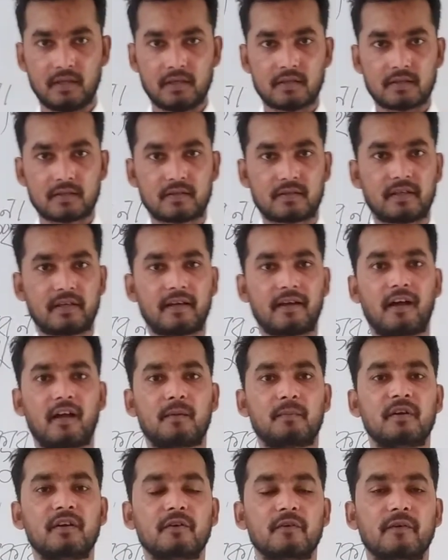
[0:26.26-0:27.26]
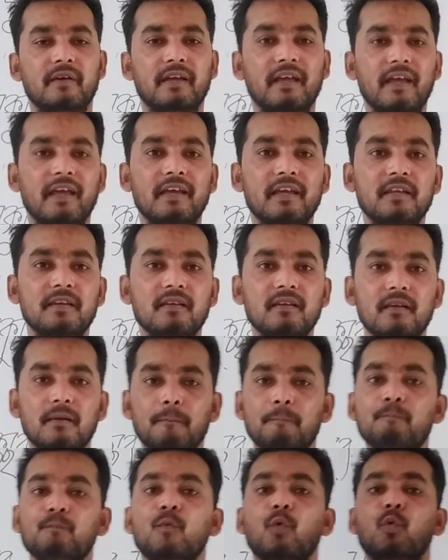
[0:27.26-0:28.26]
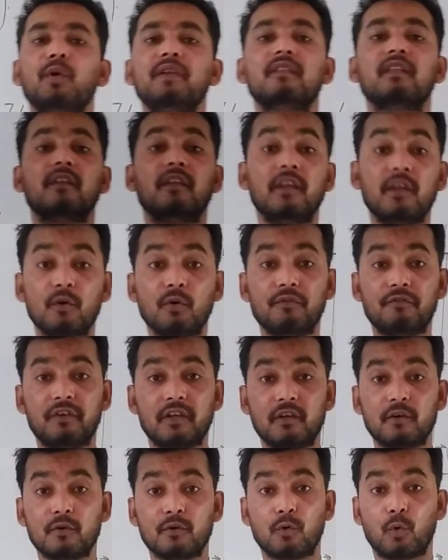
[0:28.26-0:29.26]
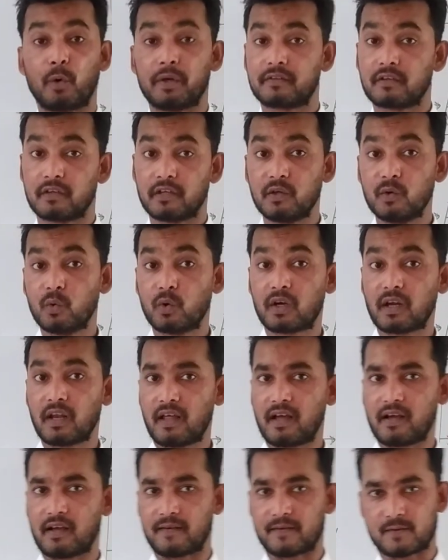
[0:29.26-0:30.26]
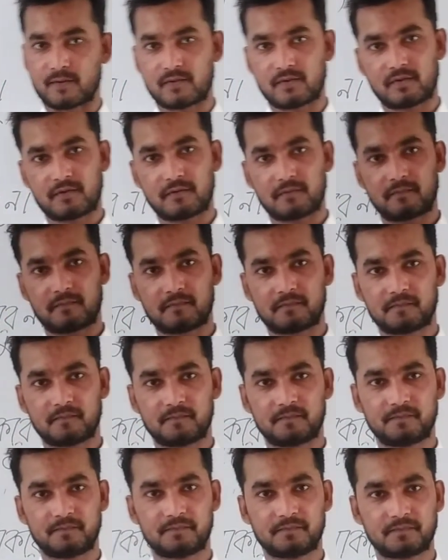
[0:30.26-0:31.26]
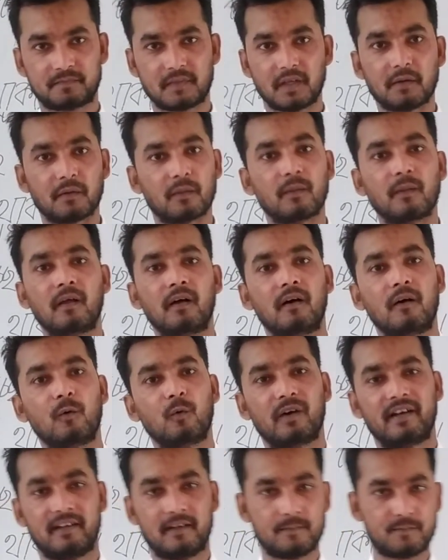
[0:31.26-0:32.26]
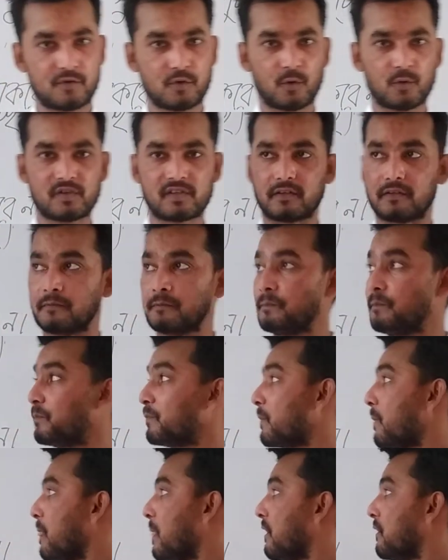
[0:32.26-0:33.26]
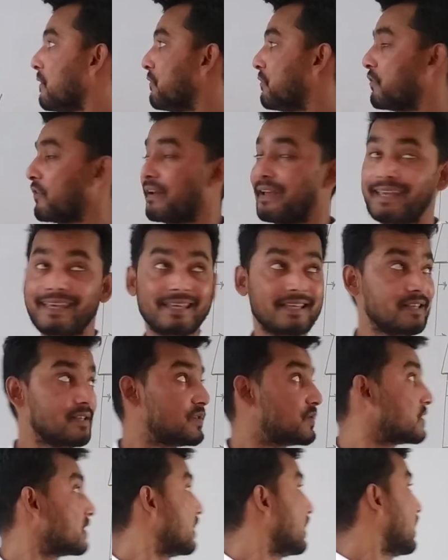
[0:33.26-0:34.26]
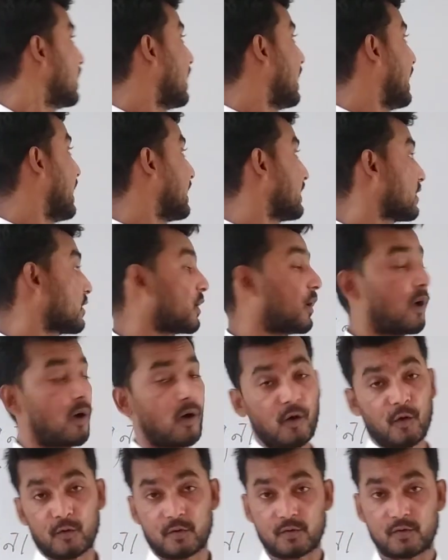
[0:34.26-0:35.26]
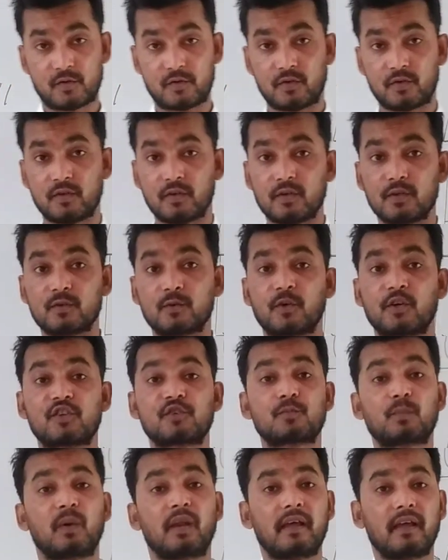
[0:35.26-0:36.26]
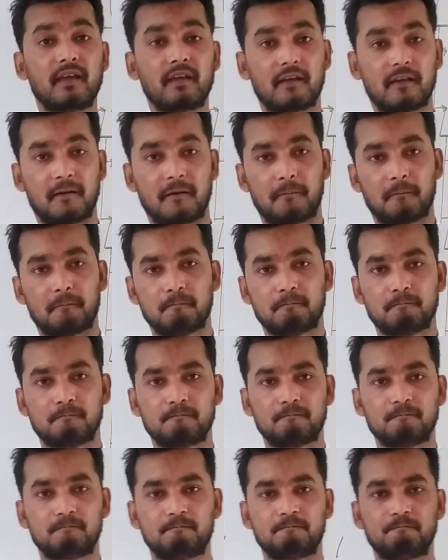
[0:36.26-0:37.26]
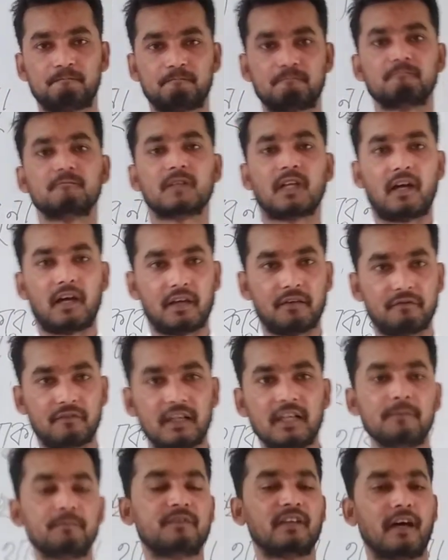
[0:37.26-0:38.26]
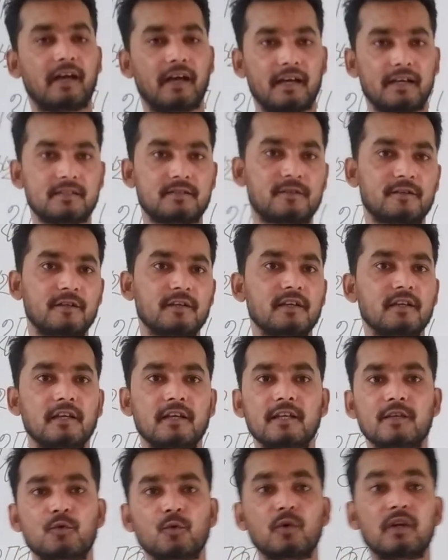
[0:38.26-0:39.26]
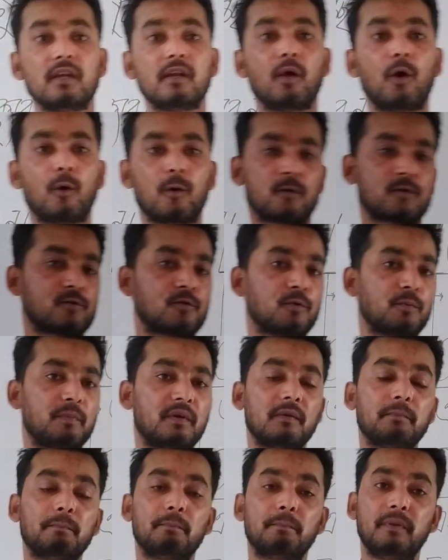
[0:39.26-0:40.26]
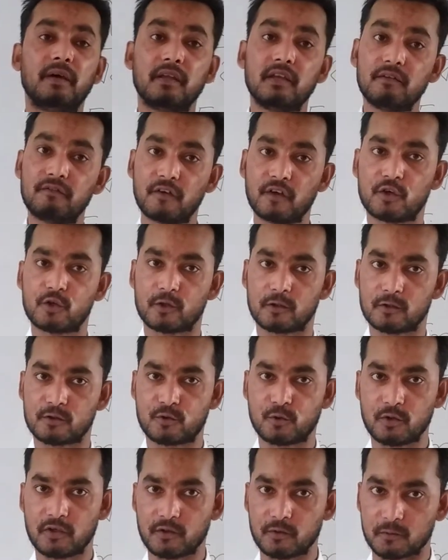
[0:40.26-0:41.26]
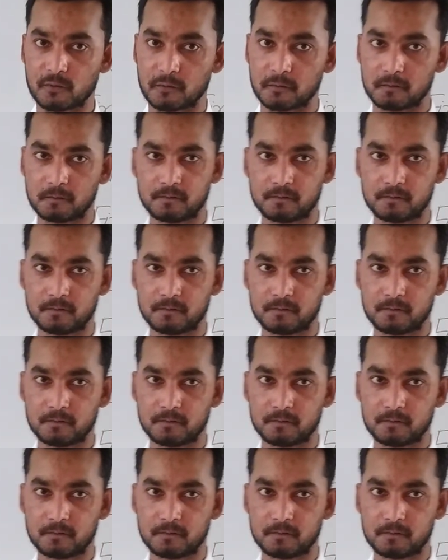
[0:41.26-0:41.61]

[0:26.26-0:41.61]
Today I am here again with a new video, with a new class. Now I have chosen phrase and clause to explain. I believe that it will also be beneficial to you.